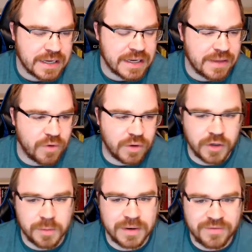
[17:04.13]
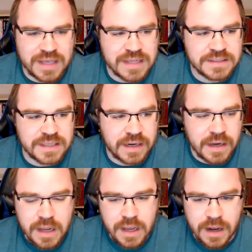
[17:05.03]
and then give you a little bit of insight.
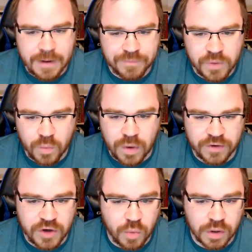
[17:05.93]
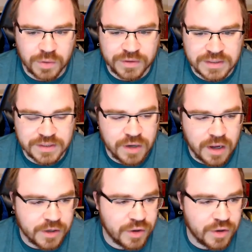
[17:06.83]
Whether you work with us or not,